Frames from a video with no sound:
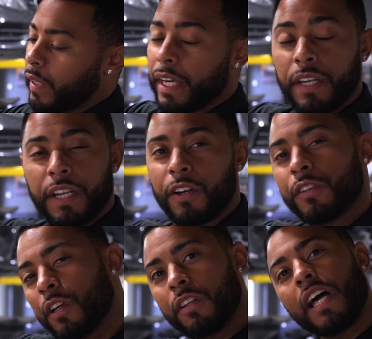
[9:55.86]
Ending
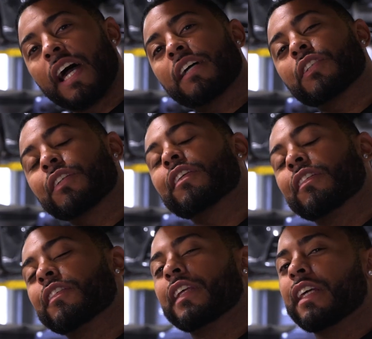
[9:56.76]
on their last
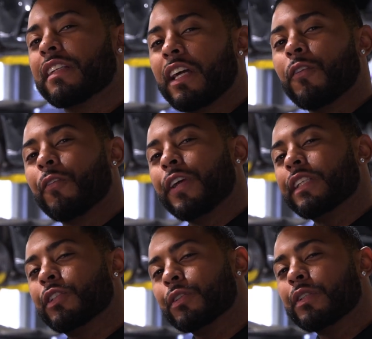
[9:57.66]
thing that we
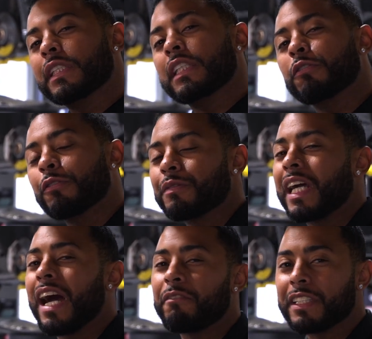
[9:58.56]
do see from
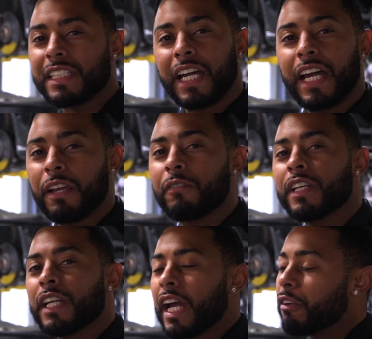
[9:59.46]
time to time.
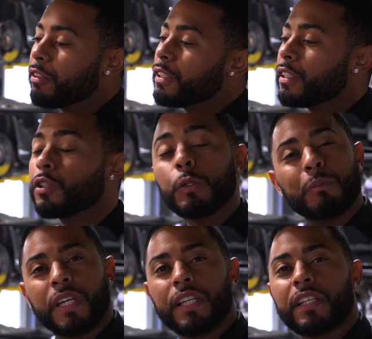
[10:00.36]
Haven't done too
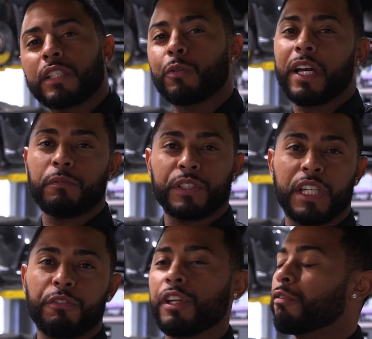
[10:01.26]
many, that's why I'm
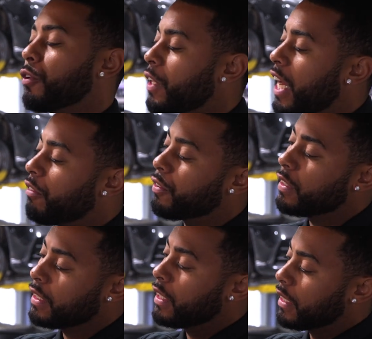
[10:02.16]
saving it for last.
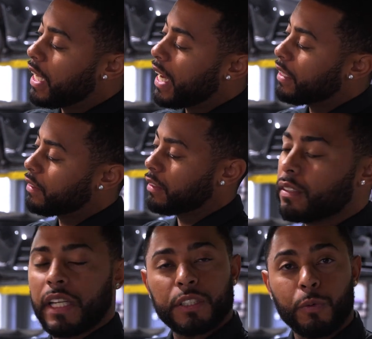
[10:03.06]

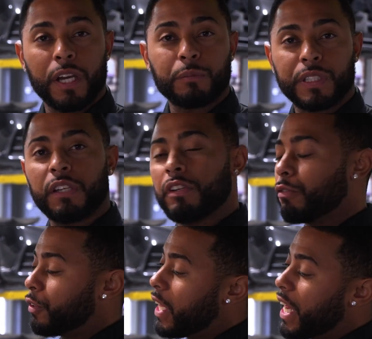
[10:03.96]
That's why I'm saving it
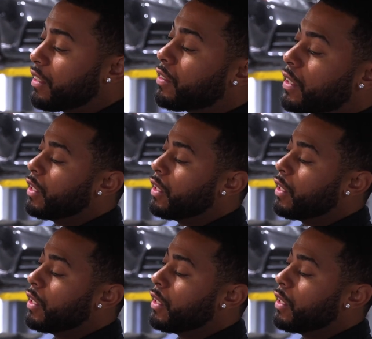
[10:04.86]
for last.